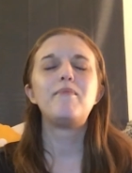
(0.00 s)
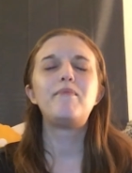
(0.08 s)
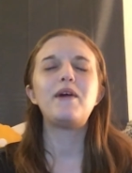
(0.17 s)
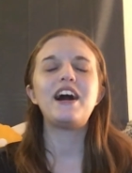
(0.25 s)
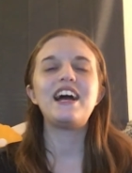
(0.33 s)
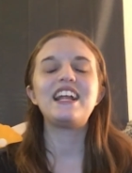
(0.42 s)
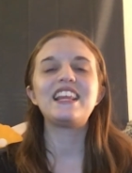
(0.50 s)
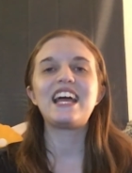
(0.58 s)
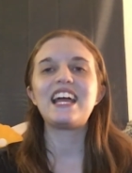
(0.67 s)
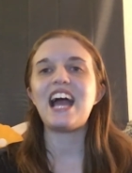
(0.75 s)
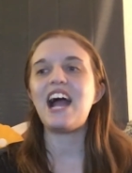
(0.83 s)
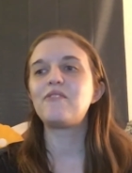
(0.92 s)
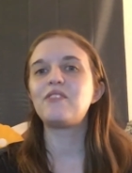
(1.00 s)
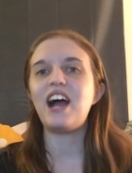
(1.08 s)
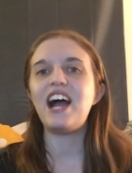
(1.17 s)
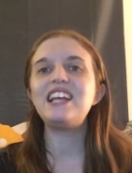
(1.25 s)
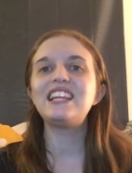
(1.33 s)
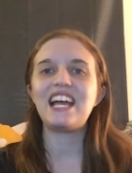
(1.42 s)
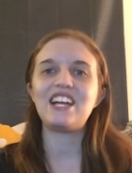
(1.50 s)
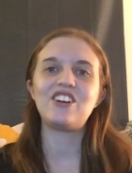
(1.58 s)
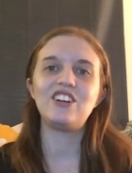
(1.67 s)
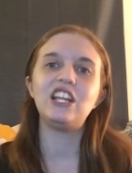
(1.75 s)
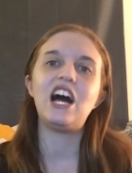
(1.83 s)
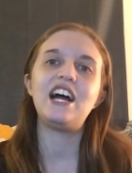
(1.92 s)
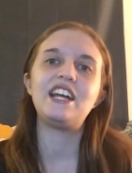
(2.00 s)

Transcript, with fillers: But like I, I like her a lot